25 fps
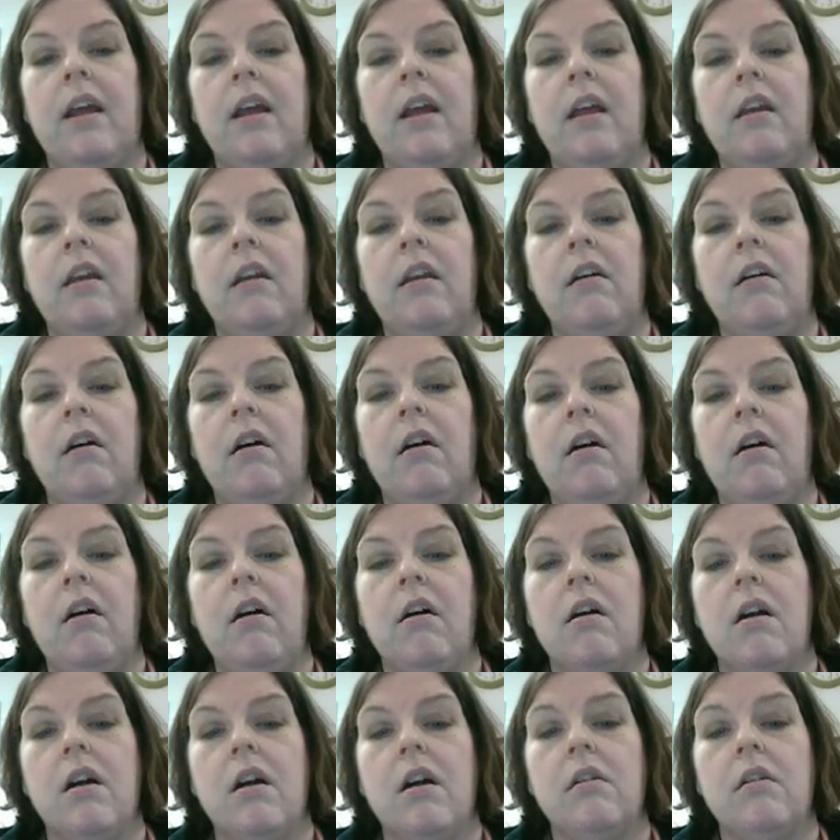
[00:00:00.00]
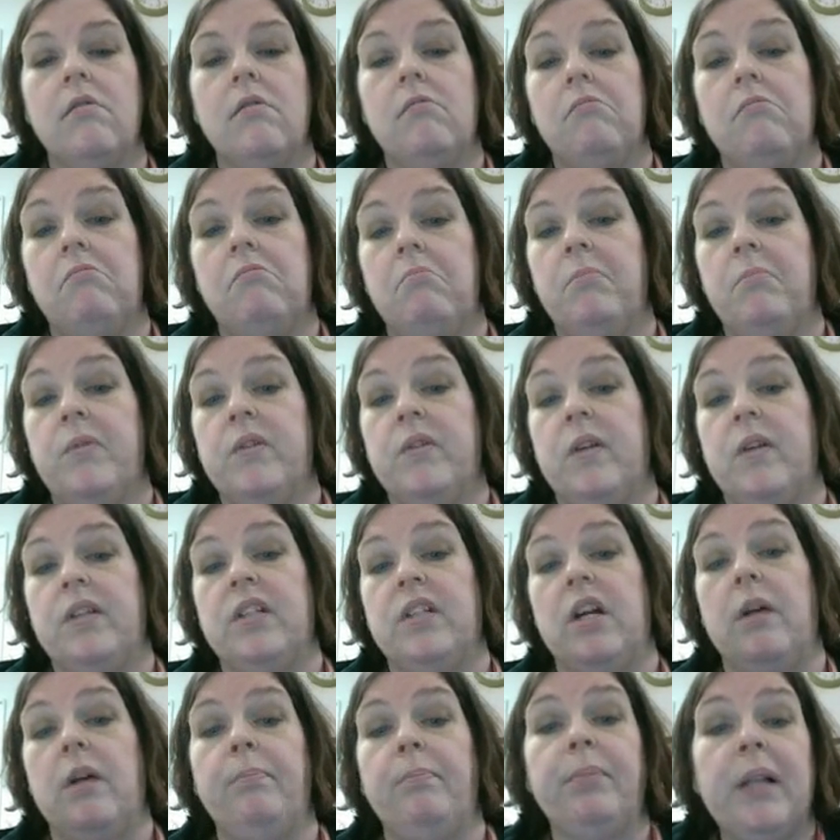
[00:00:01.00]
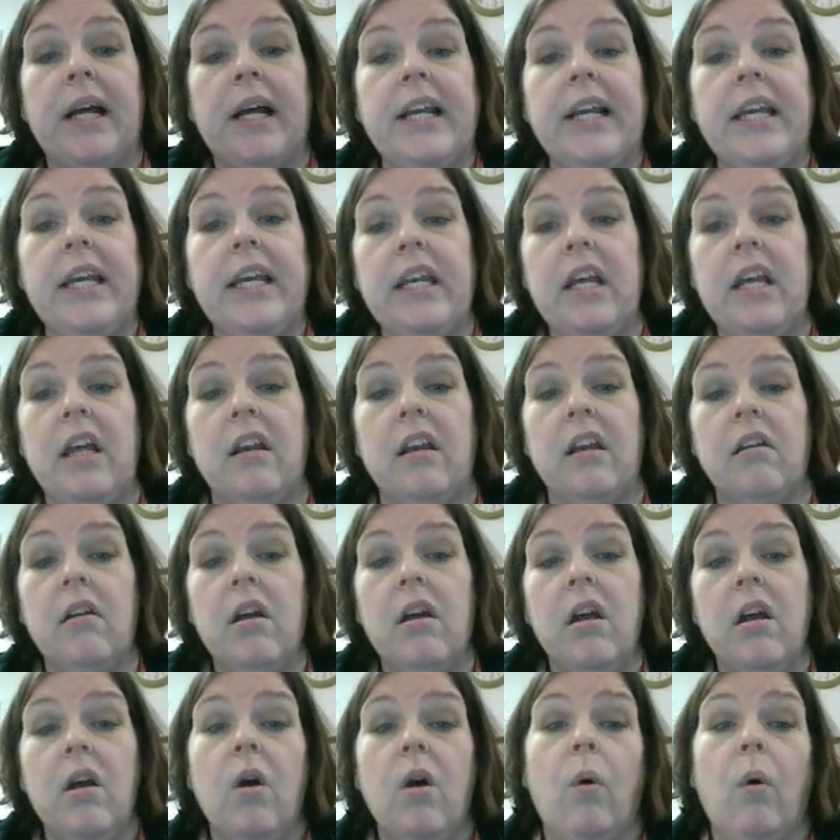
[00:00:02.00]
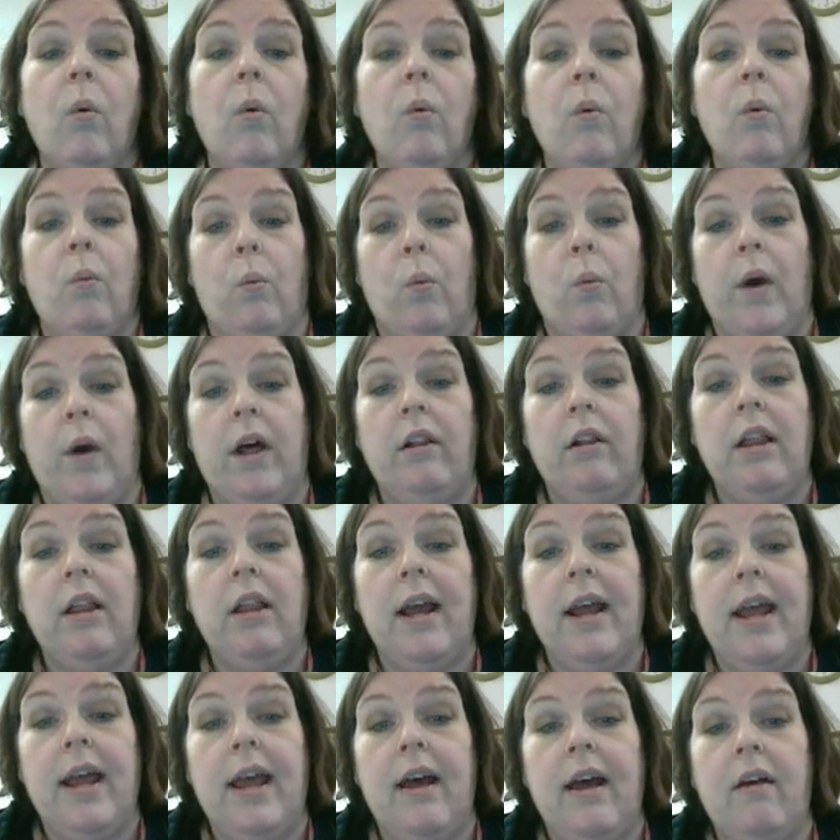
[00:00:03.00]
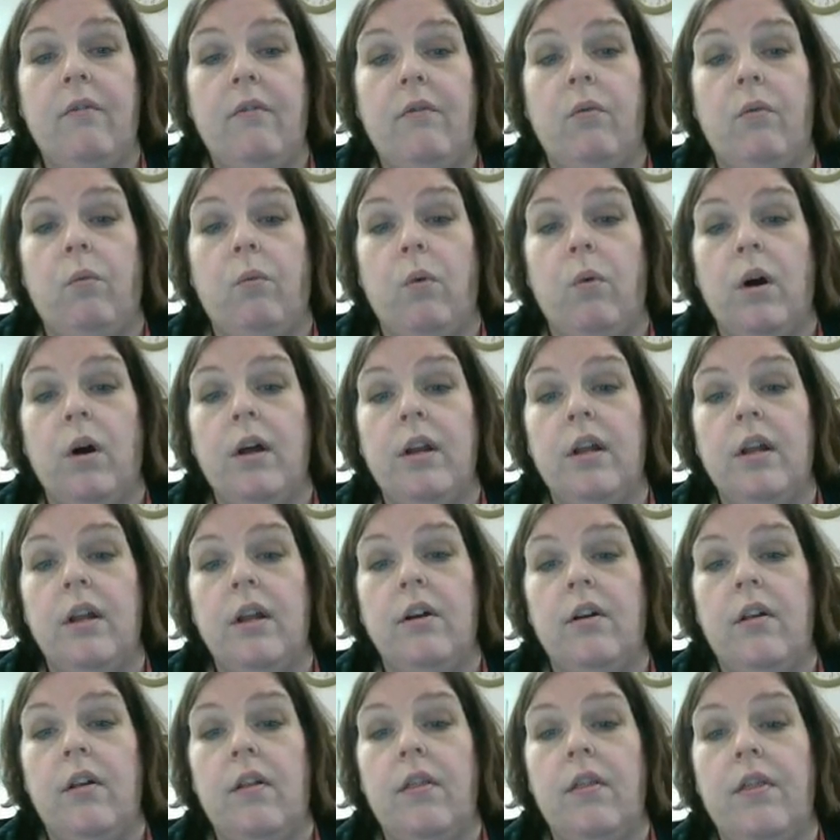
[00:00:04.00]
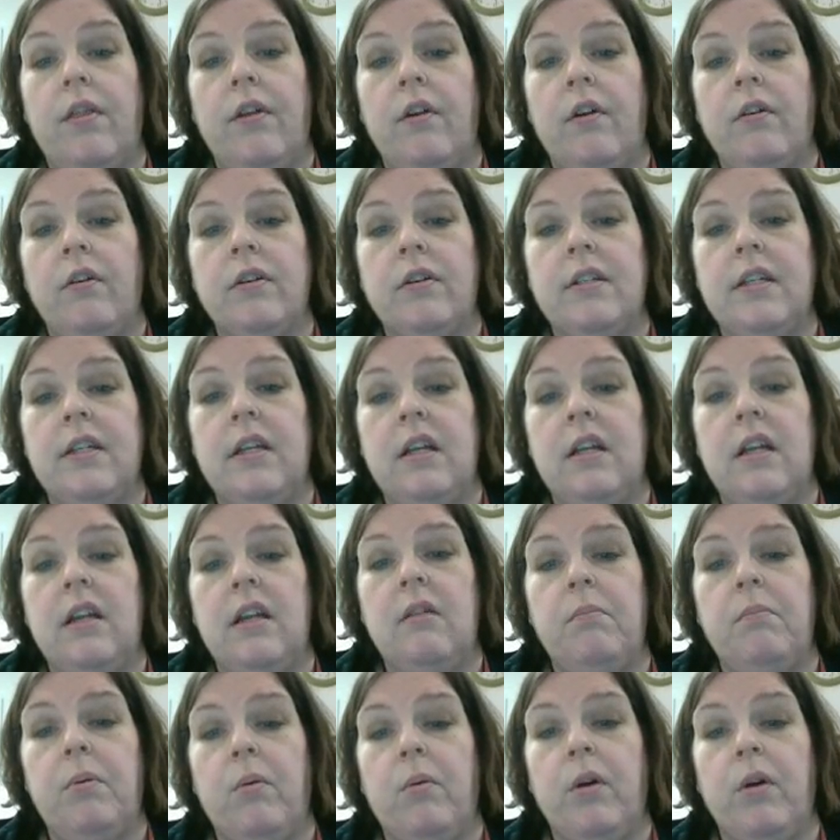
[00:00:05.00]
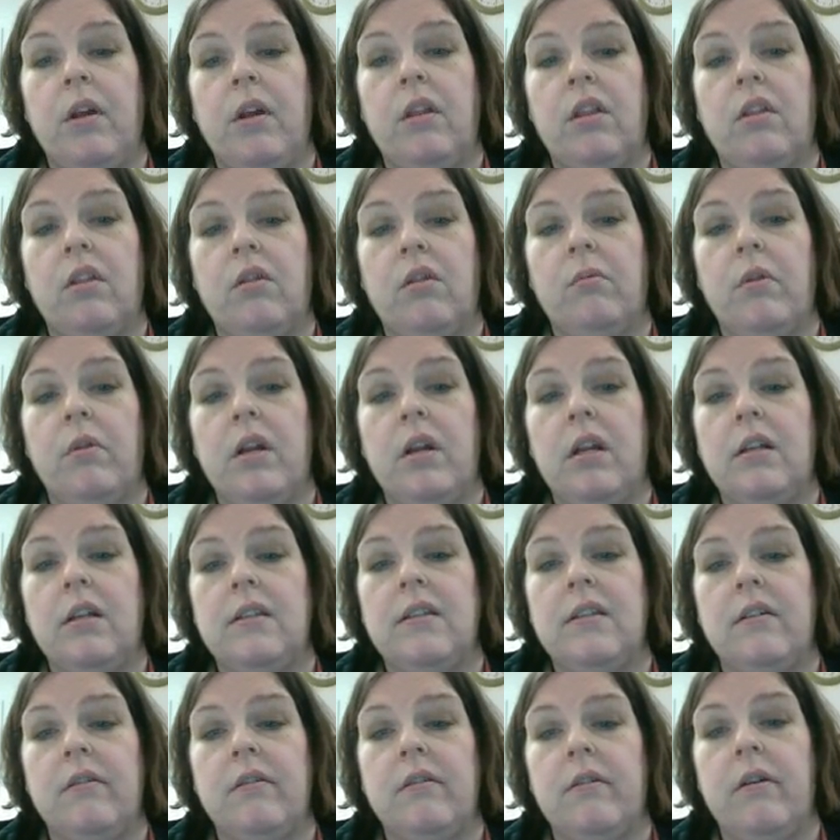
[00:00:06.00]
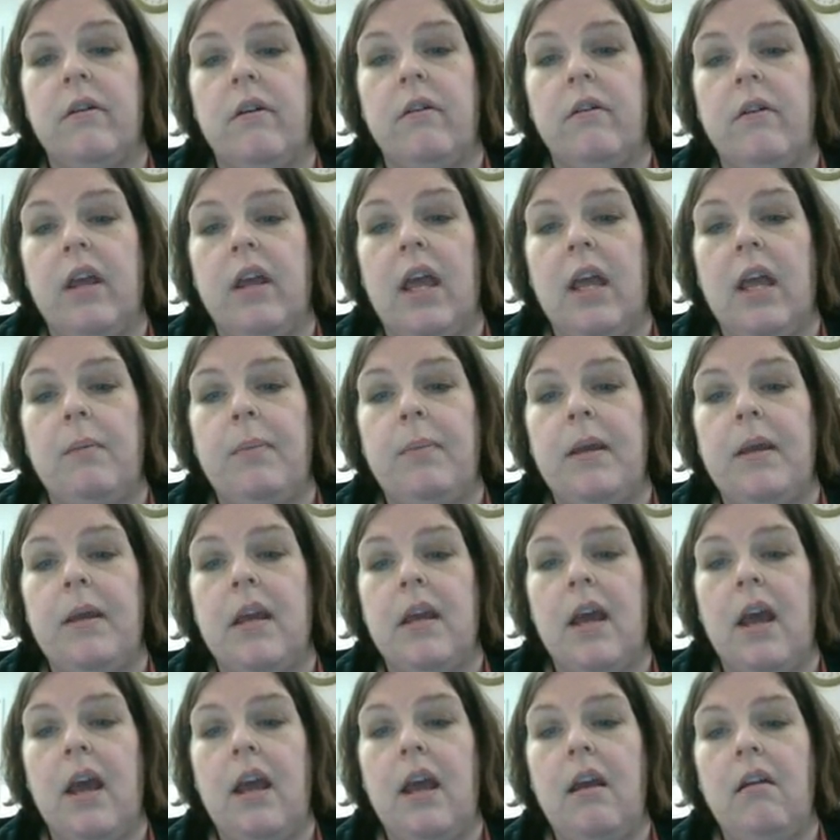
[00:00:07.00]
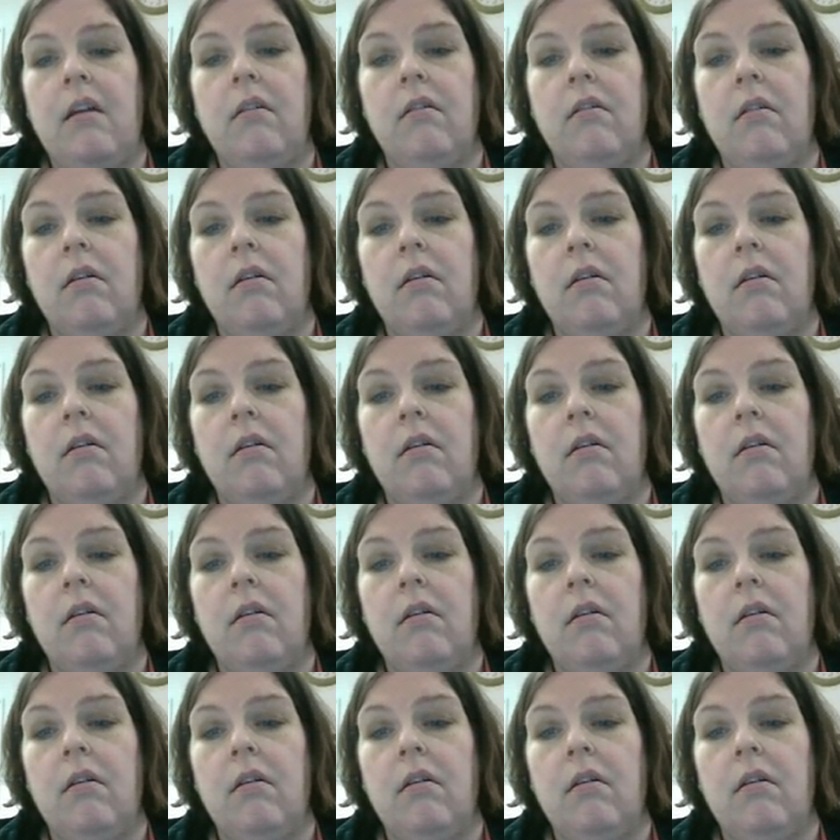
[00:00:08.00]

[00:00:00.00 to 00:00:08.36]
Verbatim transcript: NR. So I start plugging in. Well, I have 113.30 kPa,